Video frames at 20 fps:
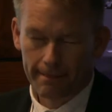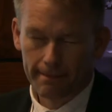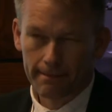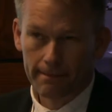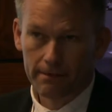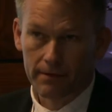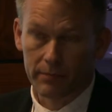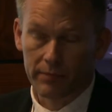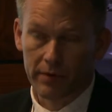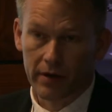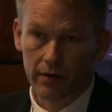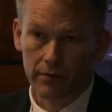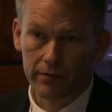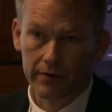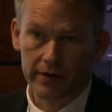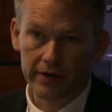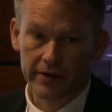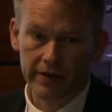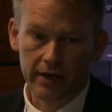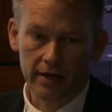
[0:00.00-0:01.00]
The power
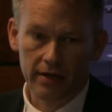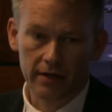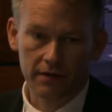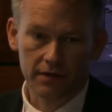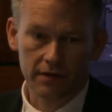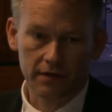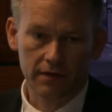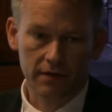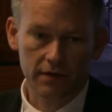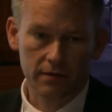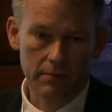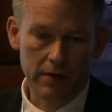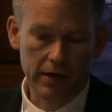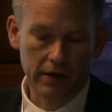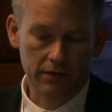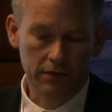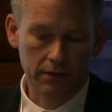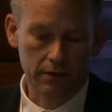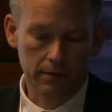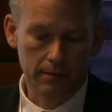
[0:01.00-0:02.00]
analysis is
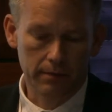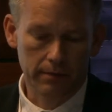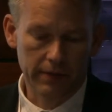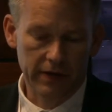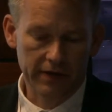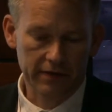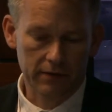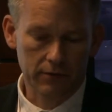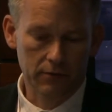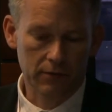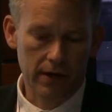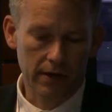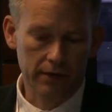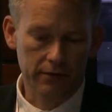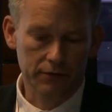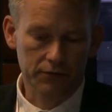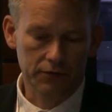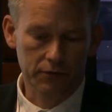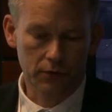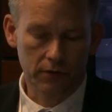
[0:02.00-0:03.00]
based on BASIL 1
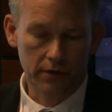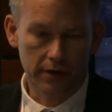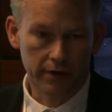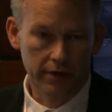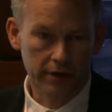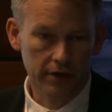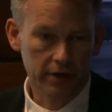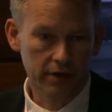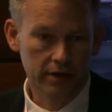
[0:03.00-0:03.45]
for